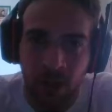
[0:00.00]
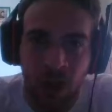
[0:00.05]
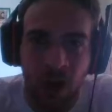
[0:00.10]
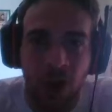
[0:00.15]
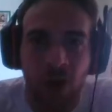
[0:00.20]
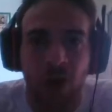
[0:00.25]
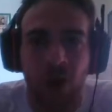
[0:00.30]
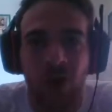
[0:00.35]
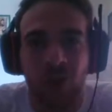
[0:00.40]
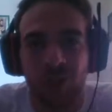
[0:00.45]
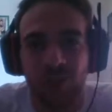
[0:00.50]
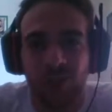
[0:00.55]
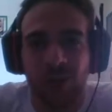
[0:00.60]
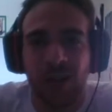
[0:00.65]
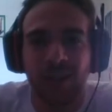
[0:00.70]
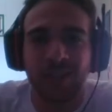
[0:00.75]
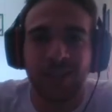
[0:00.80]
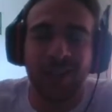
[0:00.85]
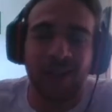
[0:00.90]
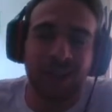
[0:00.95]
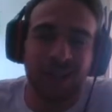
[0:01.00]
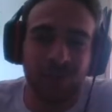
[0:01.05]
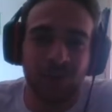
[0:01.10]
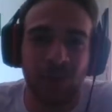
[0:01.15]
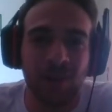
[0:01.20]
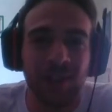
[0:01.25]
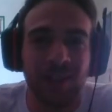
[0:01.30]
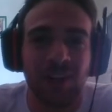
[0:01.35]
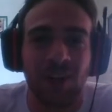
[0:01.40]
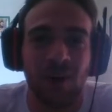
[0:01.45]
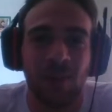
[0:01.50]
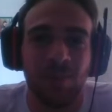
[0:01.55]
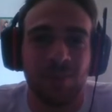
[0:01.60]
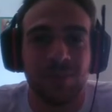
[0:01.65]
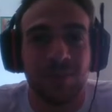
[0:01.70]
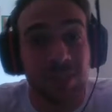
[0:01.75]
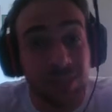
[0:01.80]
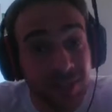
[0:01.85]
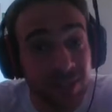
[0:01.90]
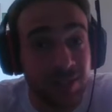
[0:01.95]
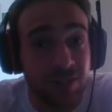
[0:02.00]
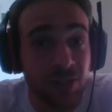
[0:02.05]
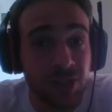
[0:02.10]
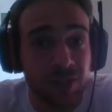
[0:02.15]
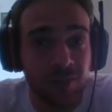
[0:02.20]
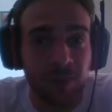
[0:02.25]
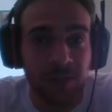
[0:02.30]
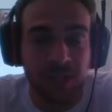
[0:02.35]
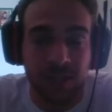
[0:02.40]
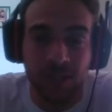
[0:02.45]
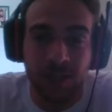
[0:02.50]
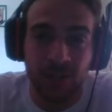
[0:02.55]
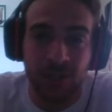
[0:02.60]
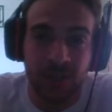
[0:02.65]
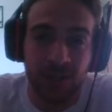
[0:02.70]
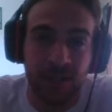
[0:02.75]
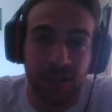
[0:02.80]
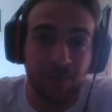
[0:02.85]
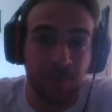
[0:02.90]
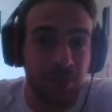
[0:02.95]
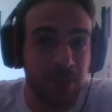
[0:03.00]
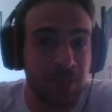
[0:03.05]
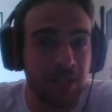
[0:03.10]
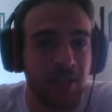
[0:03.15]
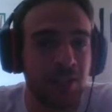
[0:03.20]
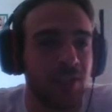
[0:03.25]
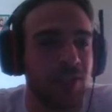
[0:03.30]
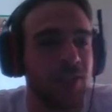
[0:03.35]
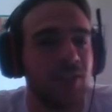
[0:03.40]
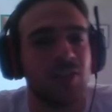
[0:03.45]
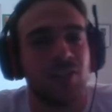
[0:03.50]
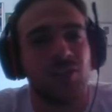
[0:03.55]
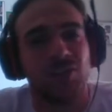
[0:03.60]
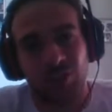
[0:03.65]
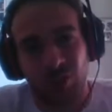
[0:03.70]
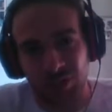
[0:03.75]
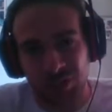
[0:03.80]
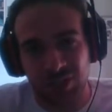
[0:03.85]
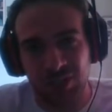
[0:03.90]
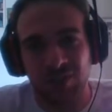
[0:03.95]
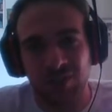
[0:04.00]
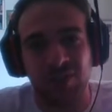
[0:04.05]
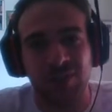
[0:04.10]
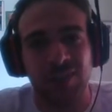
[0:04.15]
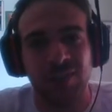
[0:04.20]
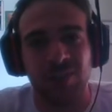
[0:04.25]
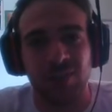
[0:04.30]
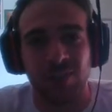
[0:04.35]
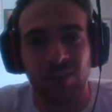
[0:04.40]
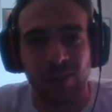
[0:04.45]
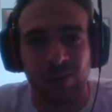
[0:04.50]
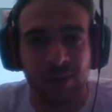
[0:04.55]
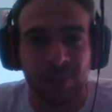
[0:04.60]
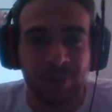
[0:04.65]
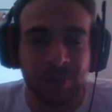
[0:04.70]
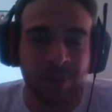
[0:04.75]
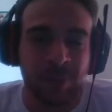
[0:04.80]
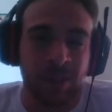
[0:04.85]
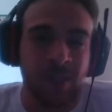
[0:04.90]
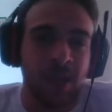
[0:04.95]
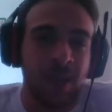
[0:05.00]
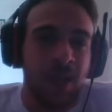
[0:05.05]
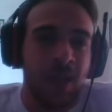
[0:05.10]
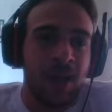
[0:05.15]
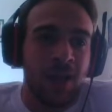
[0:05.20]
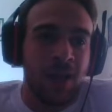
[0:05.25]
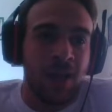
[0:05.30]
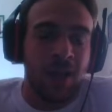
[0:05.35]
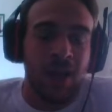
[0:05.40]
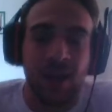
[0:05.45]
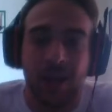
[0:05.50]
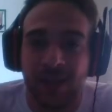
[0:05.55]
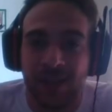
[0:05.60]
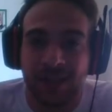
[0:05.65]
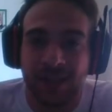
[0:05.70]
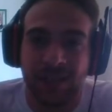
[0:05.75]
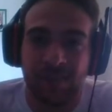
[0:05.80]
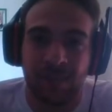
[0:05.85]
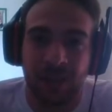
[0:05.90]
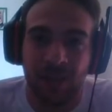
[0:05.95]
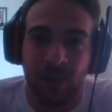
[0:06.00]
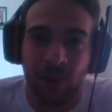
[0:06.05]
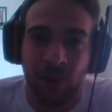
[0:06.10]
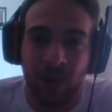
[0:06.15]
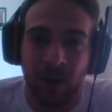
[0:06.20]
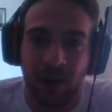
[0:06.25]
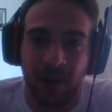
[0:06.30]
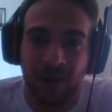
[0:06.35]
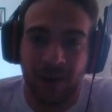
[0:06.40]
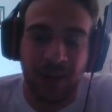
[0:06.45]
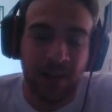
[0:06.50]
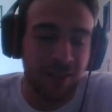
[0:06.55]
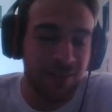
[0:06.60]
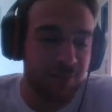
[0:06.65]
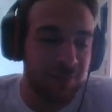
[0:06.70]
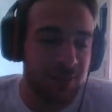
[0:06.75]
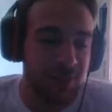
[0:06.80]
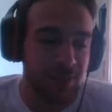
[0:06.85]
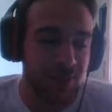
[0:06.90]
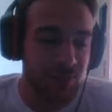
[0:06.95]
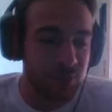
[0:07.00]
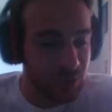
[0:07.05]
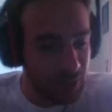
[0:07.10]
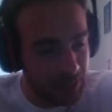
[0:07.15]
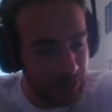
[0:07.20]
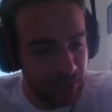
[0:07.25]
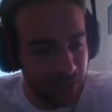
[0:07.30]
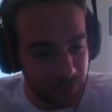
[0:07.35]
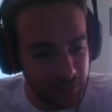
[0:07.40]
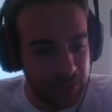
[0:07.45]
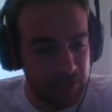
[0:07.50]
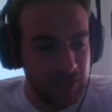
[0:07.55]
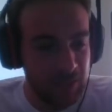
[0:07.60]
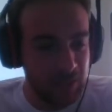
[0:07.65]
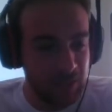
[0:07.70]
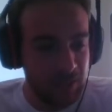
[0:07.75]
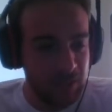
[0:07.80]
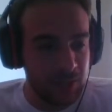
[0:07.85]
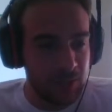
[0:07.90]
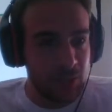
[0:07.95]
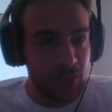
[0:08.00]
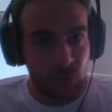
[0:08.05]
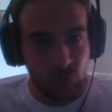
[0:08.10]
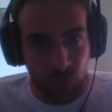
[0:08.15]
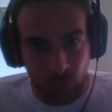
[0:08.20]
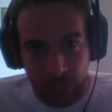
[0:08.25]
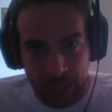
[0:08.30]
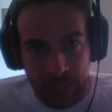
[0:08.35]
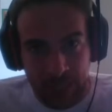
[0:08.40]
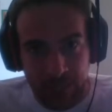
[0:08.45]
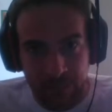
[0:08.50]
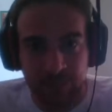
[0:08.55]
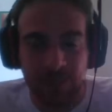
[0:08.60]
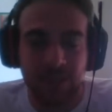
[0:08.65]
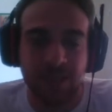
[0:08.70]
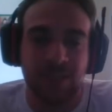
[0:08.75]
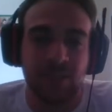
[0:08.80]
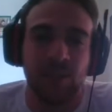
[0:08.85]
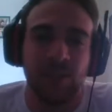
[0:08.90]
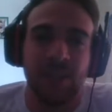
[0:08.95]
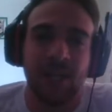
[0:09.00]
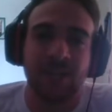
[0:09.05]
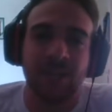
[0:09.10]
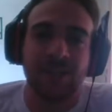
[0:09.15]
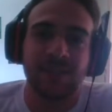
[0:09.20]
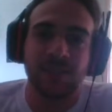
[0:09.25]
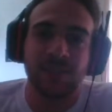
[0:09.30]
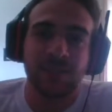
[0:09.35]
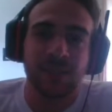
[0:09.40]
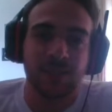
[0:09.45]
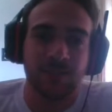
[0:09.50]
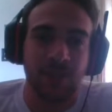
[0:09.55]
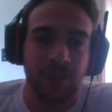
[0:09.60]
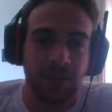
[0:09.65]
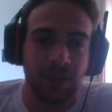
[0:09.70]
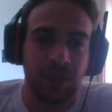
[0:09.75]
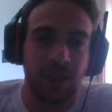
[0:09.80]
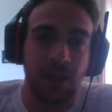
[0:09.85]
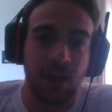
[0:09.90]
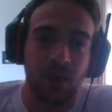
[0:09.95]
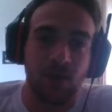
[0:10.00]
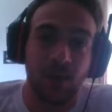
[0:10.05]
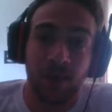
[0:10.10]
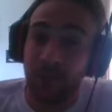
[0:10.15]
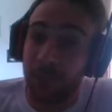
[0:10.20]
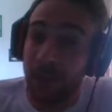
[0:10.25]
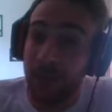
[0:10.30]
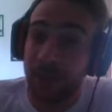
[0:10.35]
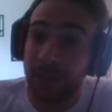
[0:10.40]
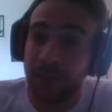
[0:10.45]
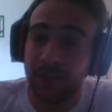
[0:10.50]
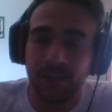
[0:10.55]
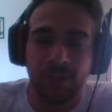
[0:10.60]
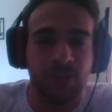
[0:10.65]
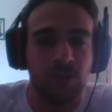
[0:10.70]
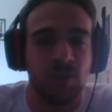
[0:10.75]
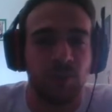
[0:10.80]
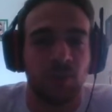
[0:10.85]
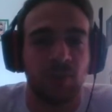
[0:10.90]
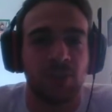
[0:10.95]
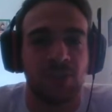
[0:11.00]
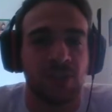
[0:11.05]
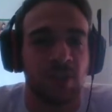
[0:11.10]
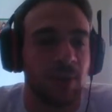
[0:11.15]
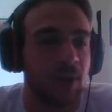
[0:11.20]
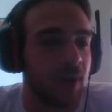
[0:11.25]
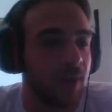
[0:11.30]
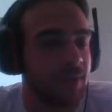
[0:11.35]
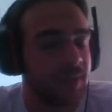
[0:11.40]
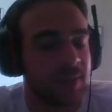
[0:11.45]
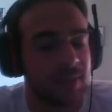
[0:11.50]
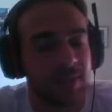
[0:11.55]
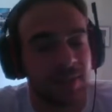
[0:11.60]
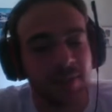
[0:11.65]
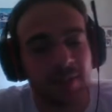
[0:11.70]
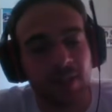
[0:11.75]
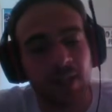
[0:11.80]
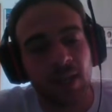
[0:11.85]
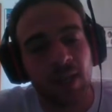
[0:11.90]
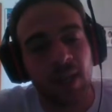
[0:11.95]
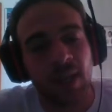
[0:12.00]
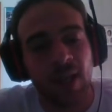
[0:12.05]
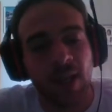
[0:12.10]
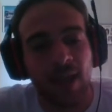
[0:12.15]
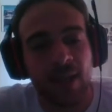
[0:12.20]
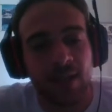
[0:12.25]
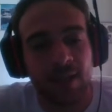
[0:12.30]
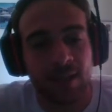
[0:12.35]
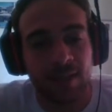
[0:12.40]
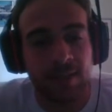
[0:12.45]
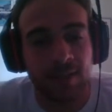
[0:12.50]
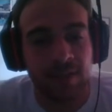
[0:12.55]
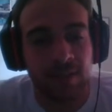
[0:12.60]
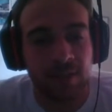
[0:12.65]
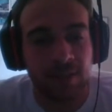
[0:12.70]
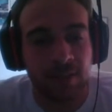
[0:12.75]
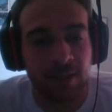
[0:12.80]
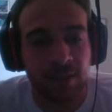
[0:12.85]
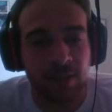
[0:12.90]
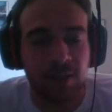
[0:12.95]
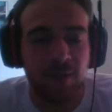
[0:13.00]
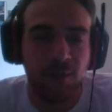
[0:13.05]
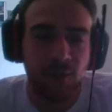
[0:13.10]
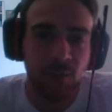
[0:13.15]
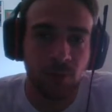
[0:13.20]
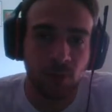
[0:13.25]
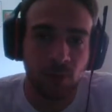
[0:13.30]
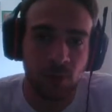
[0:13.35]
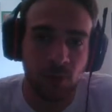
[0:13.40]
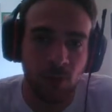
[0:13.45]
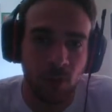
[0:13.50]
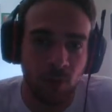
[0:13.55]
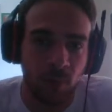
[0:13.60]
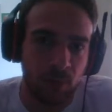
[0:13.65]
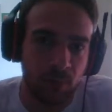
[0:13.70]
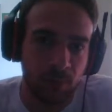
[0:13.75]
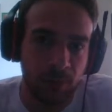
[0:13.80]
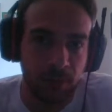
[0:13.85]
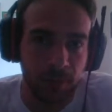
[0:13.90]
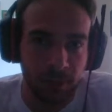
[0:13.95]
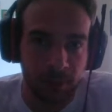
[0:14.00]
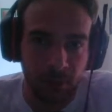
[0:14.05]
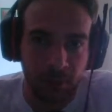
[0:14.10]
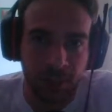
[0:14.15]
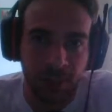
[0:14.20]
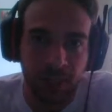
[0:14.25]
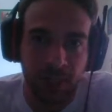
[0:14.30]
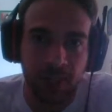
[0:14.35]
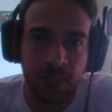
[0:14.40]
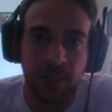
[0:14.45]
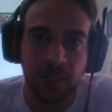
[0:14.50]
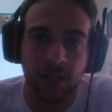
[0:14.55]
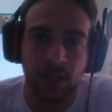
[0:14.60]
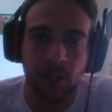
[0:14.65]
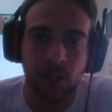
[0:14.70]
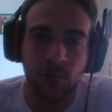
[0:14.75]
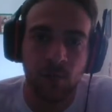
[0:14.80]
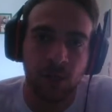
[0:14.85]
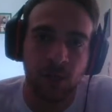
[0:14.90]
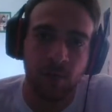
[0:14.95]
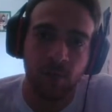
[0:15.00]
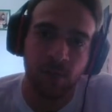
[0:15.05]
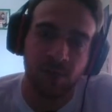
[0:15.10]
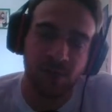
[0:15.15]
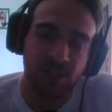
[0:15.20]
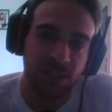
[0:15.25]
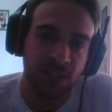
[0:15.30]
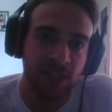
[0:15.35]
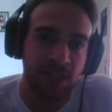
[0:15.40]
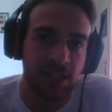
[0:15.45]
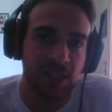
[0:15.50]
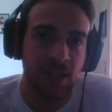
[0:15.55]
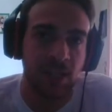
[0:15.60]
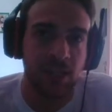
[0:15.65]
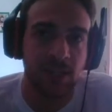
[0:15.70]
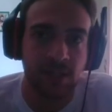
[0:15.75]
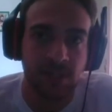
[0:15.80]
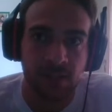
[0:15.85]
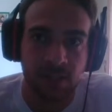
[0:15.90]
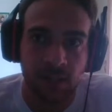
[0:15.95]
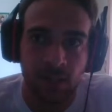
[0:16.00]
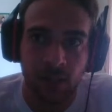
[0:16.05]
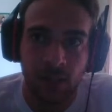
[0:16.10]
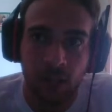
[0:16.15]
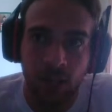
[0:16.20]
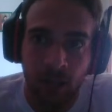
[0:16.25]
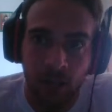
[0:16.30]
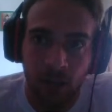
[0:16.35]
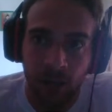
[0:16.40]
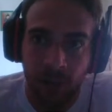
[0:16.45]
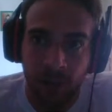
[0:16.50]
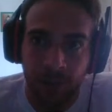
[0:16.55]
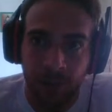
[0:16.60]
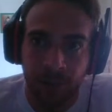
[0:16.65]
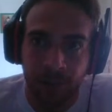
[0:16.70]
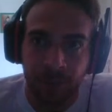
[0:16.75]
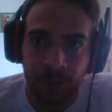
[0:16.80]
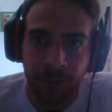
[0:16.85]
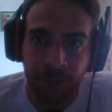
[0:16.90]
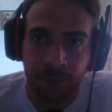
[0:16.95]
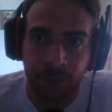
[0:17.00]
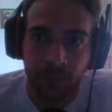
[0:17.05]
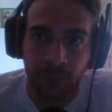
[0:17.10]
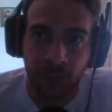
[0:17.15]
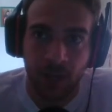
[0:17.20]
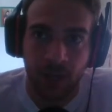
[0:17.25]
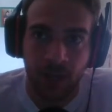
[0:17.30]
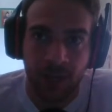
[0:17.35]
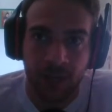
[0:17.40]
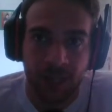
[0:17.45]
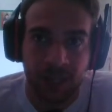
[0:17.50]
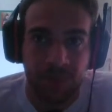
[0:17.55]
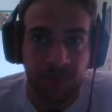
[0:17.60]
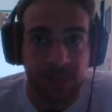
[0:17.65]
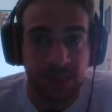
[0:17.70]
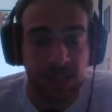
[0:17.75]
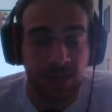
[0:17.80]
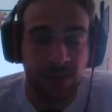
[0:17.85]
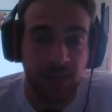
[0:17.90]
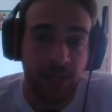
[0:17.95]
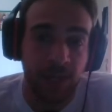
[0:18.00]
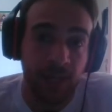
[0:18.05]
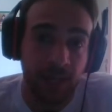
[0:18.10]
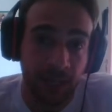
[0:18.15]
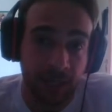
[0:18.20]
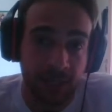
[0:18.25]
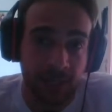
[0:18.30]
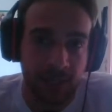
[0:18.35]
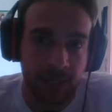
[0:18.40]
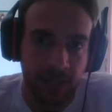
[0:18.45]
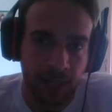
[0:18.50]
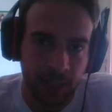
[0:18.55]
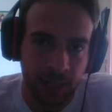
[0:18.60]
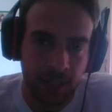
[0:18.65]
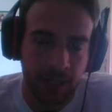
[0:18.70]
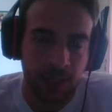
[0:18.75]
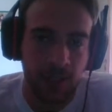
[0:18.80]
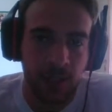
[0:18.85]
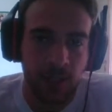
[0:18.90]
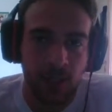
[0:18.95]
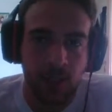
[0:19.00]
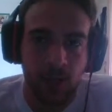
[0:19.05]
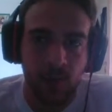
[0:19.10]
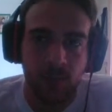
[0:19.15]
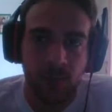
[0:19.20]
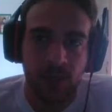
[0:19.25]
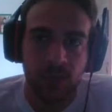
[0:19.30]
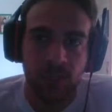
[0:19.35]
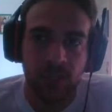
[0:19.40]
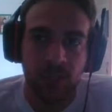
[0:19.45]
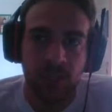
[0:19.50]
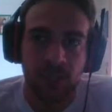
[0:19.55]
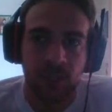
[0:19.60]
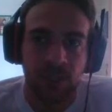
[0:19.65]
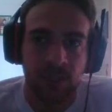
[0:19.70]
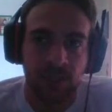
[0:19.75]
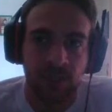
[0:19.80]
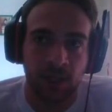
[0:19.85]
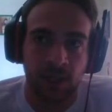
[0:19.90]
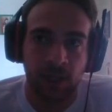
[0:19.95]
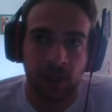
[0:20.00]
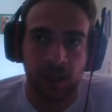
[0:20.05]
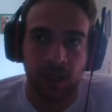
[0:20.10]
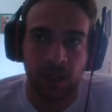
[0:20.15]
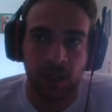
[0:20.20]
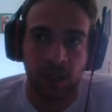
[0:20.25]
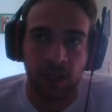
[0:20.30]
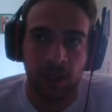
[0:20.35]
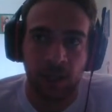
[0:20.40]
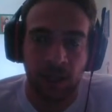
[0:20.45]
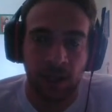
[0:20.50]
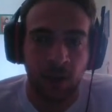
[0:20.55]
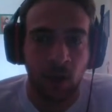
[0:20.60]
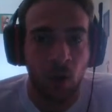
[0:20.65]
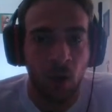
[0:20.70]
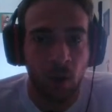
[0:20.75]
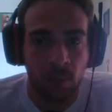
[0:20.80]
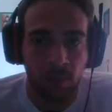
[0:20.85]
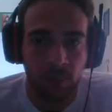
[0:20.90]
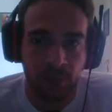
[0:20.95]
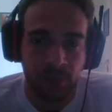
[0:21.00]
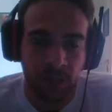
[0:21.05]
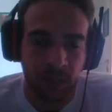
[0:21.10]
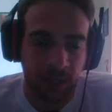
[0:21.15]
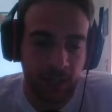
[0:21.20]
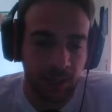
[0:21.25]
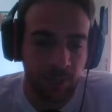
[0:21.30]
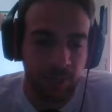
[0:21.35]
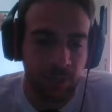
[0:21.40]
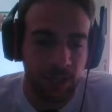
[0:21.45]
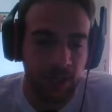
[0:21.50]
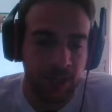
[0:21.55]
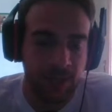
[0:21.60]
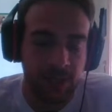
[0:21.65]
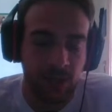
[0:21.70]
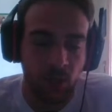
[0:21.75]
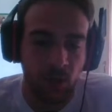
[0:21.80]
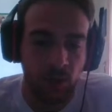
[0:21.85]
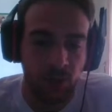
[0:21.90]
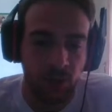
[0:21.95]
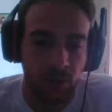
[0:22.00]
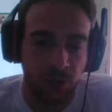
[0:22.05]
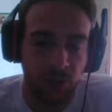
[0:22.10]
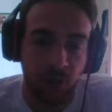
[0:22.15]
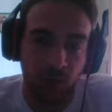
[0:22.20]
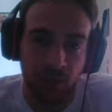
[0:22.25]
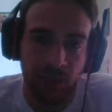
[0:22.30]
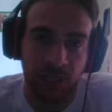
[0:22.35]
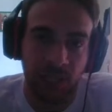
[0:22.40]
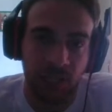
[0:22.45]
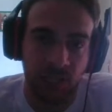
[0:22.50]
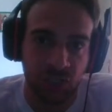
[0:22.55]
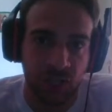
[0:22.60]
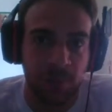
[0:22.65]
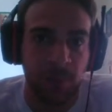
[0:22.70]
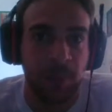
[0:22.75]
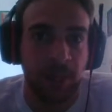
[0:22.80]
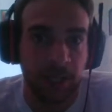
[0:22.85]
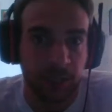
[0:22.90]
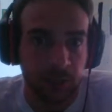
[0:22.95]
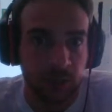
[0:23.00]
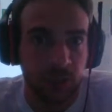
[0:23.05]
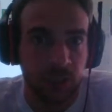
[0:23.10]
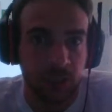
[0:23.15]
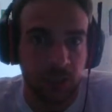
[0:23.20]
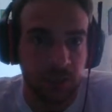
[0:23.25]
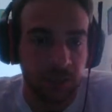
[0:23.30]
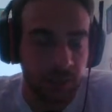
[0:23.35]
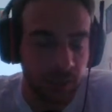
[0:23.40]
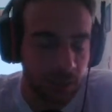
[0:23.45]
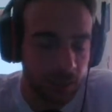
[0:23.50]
Alright guys, welcome. This is Nozman here and I'm bringing you another Thoughshift video. It's been a while. I've been really busy with exams, but now I'm back to produce some content. And if you don't know what we are talking here, we mostly discuss a specific legacy deck, which is a combo deck based on Thought Lash and Paradigm Shift.